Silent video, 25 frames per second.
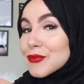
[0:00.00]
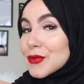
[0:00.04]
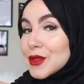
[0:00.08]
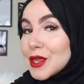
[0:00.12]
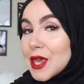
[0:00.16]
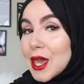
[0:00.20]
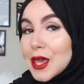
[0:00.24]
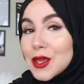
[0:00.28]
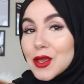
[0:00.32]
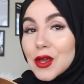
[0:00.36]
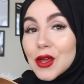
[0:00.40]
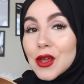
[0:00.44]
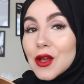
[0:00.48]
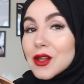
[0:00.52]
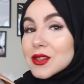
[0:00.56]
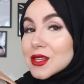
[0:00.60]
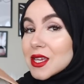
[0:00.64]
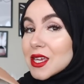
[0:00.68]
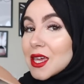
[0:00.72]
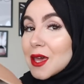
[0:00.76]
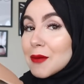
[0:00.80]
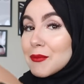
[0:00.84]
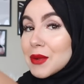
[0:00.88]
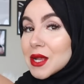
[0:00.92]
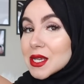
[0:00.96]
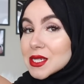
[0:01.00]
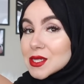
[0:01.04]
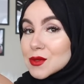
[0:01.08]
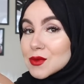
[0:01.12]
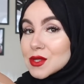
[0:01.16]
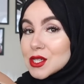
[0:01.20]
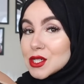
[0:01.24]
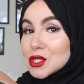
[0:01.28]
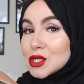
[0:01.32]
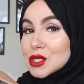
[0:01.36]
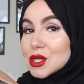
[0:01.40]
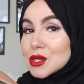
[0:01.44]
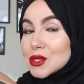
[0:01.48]
yeah, you're going to get blistered with
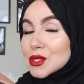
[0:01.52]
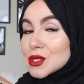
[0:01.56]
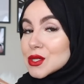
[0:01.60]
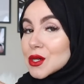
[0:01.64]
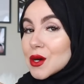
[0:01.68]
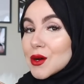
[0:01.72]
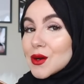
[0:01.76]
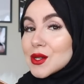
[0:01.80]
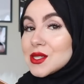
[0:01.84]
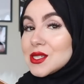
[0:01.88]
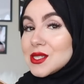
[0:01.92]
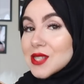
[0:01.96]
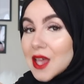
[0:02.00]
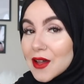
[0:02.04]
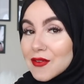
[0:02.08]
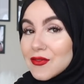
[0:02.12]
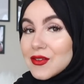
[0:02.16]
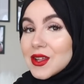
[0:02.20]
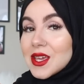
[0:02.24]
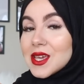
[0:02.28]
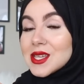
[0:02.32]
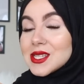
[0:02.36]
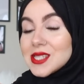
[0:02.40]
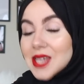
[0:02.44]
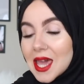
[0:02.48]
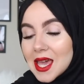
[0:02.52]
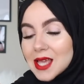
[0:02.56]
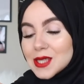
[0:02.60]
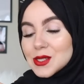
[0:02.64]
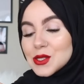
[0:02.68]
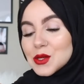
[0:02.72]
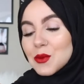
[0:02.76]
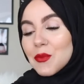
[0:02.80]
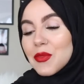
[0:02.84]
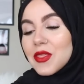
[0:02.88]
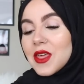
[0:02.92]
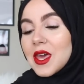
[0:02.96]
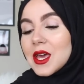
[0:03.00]
these shoes, so it's definitely saying
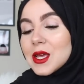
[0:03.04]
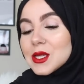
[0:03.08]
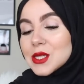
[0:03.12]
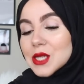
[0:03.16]
something.